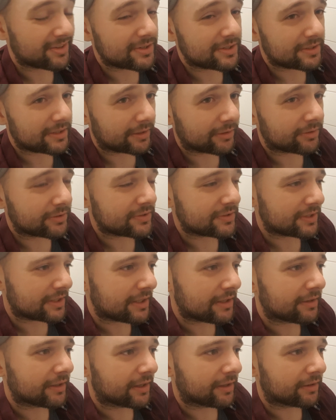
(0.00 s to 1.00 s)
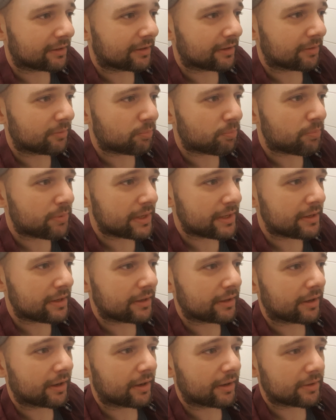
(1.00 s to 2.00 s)
still see that
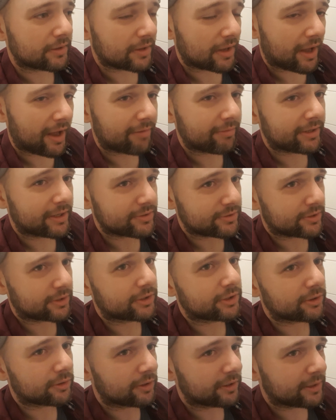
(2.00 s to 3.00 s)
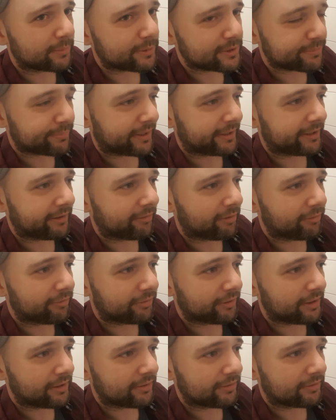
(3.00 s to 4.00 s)
having a security perspective on
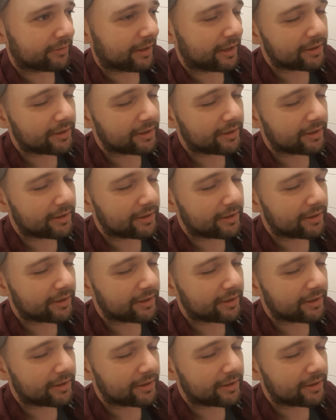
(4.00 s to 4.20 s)
things